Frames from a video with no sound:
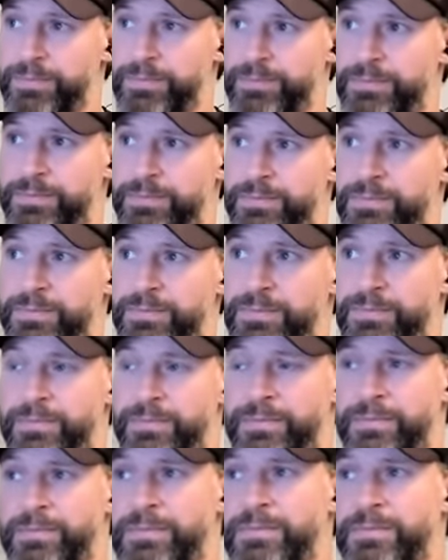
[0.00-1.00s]

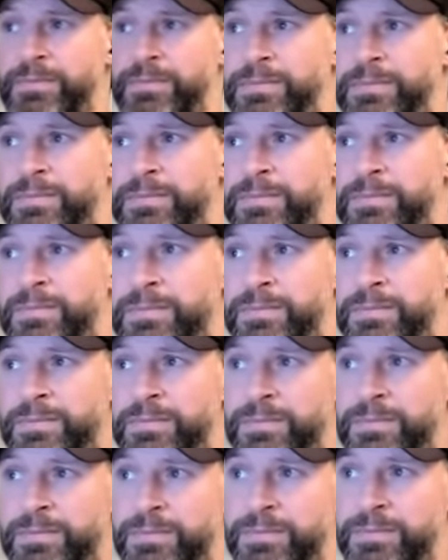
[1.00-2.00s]

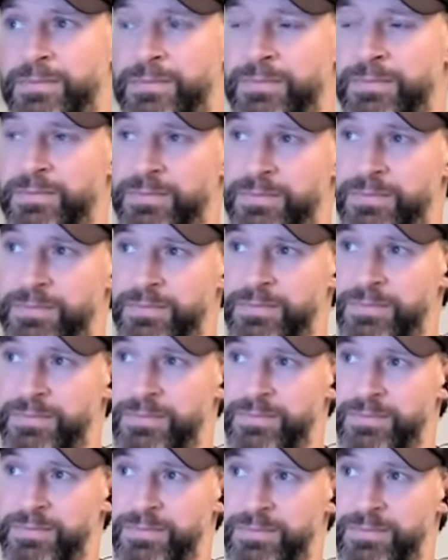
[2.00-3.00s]

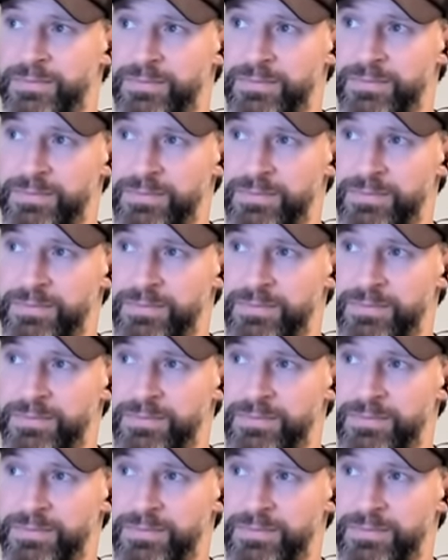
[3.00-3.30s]
No words are spoken by the person on screen.